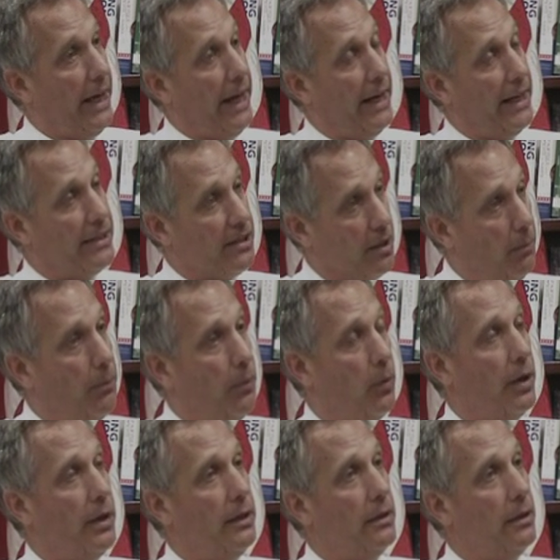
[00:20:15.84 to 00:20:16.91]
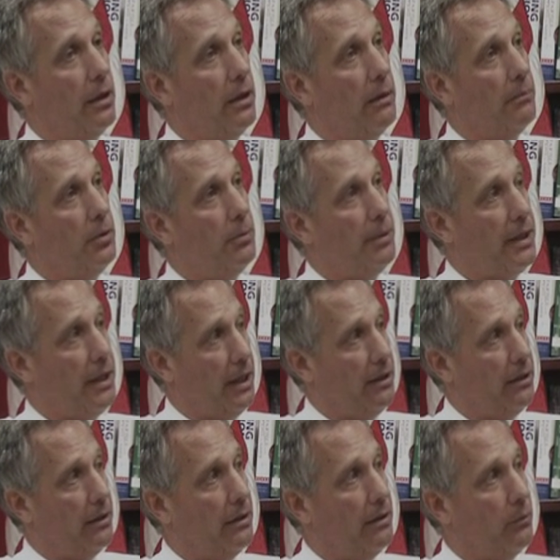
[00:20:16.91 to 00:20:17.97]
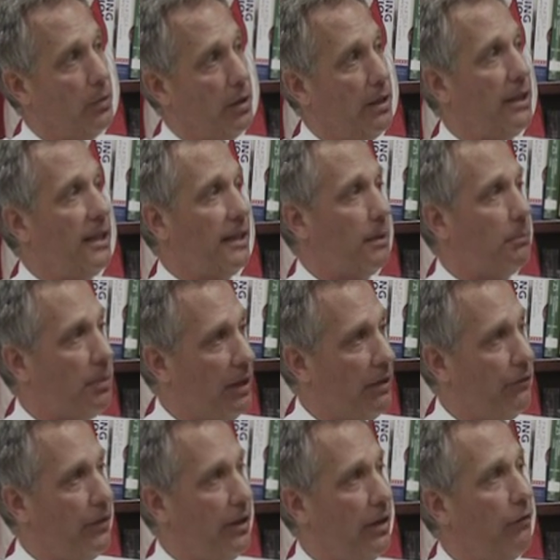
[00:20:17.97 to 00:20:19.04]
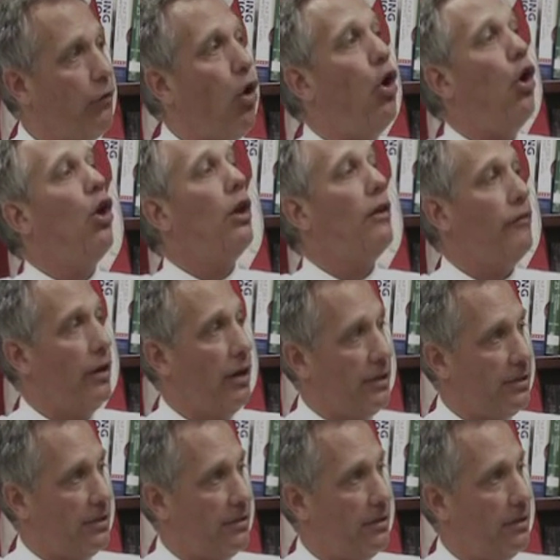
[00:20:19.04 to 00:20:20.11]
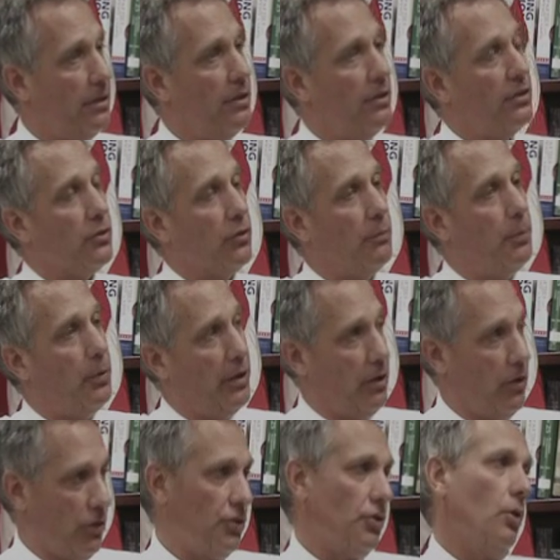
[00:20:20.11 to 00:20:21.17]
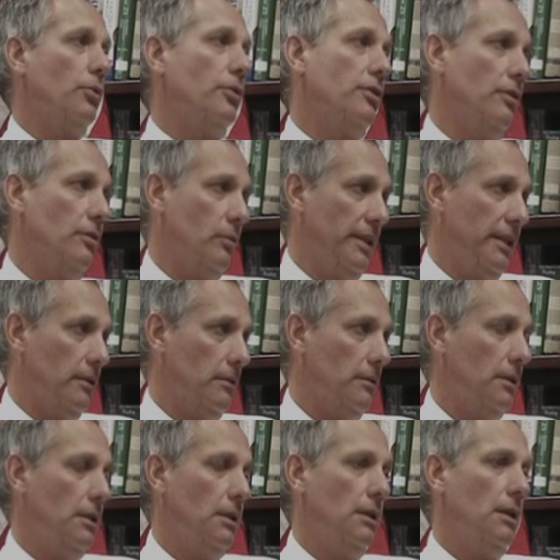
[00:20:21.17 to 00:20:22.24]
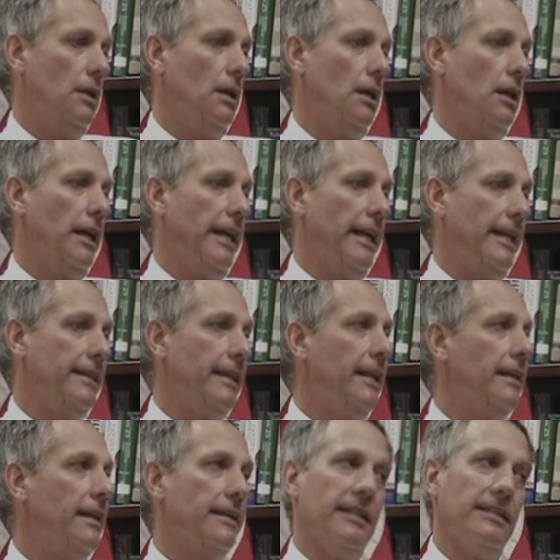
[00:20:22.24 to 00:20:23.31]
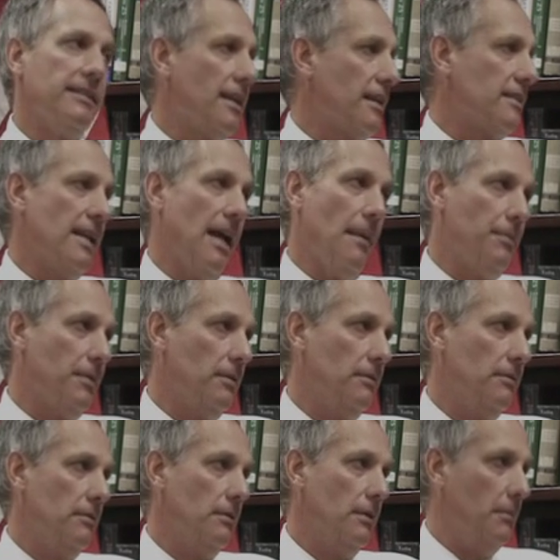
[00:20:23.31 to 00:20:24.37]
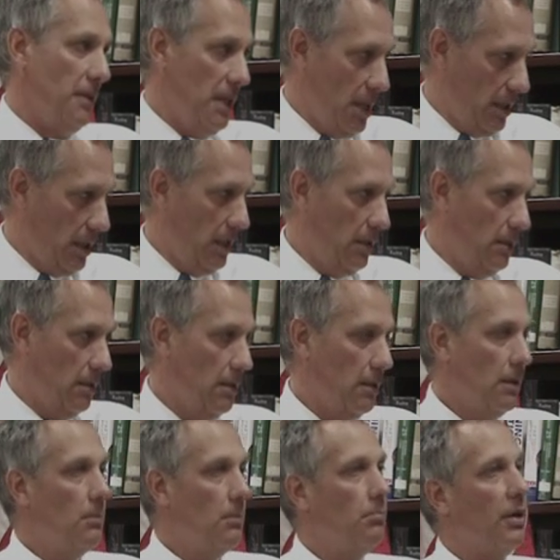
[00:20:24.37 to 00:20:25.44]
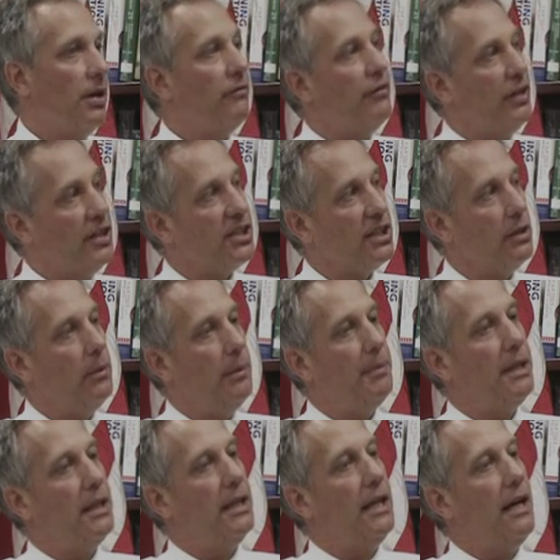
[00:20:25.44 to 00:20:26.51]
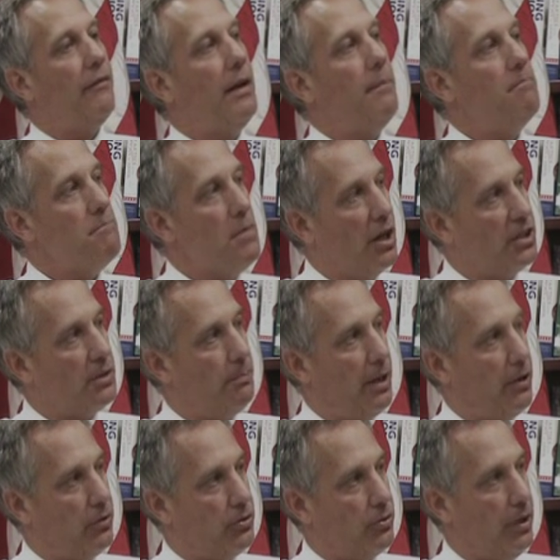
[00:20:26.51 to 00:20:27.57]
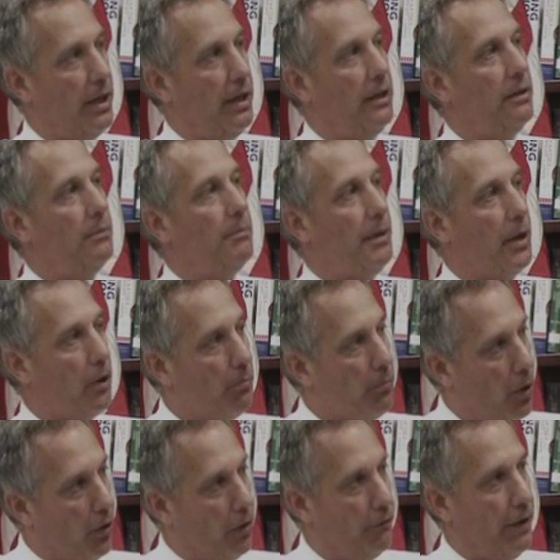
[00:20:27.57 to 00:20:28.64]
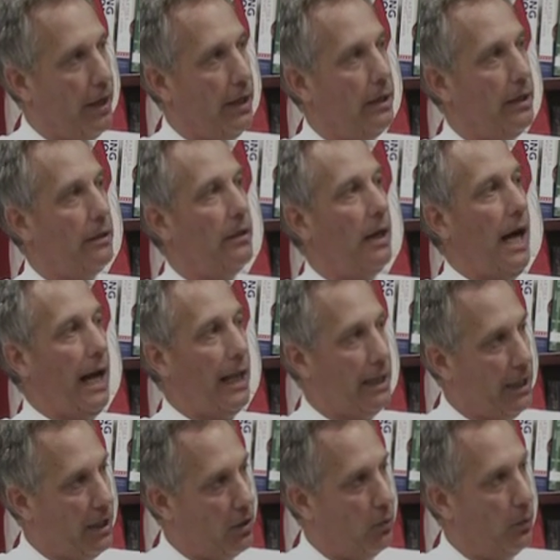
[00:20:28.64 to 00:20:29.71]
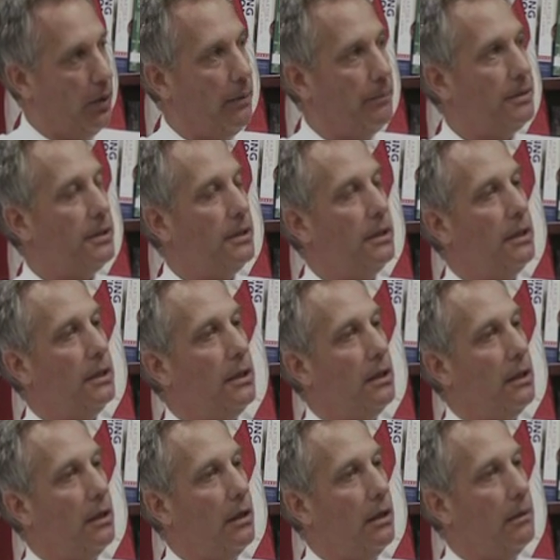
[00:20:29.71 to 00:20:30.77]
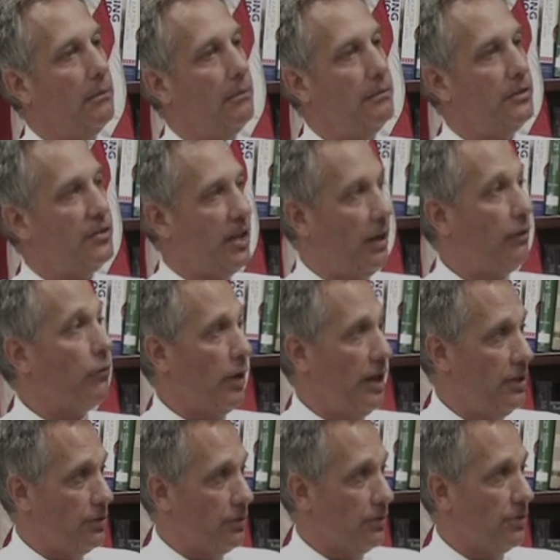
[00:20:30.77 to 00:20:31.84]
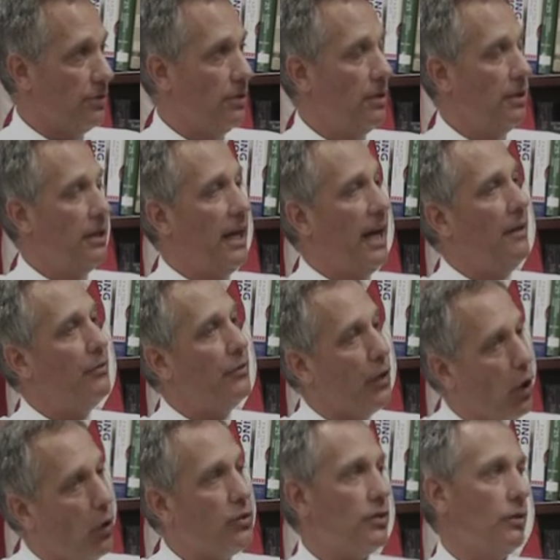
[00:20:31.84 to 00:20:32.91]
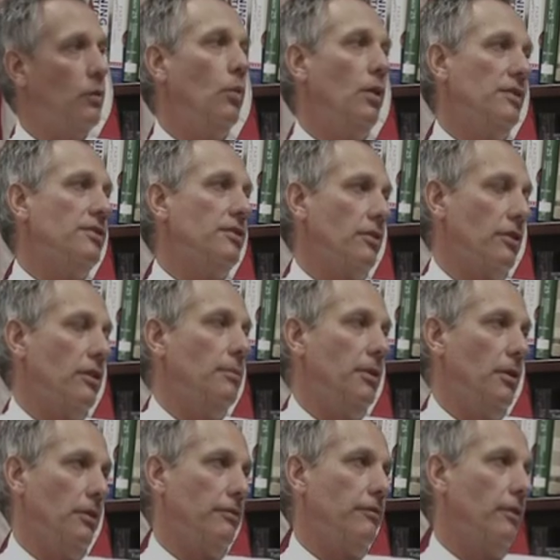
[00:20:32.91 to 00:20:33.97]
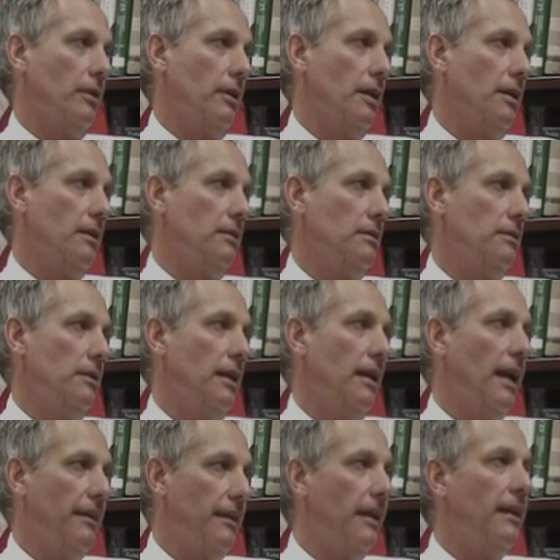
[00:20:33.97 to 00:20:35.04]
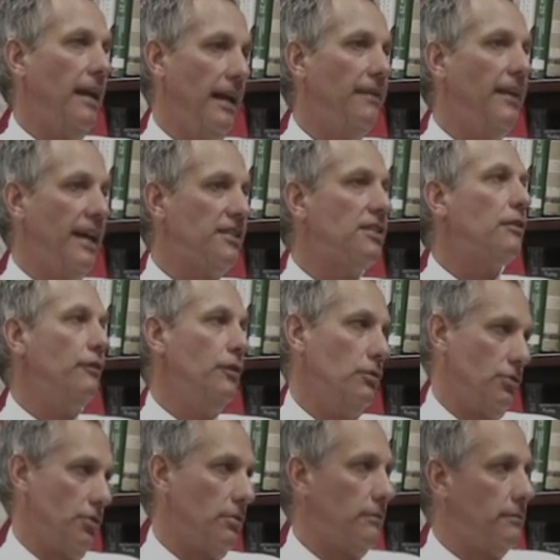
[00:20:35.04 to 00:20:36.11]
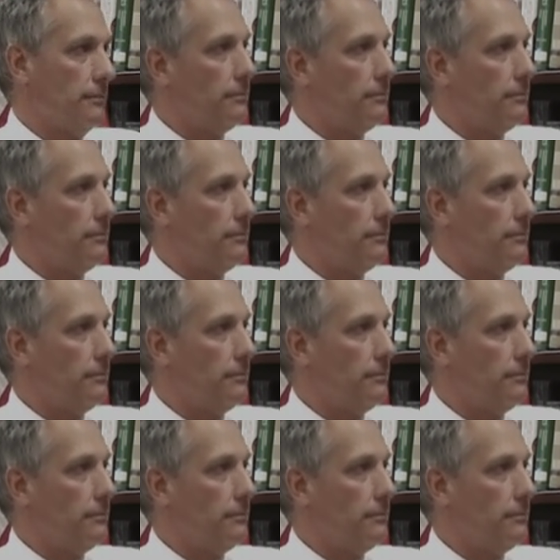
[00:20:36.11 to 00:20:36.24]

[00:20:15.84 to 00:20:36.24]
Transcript: And at some point, you begin to really get the benefit of all of us sort of putting our shoulder to the wheel. And I think this doesn't happen immediately, but eventually we begin to have a much better trained, better motivated, highly equipped set of Rangers. And those are the ones that are going to be on the front line. And that's the future.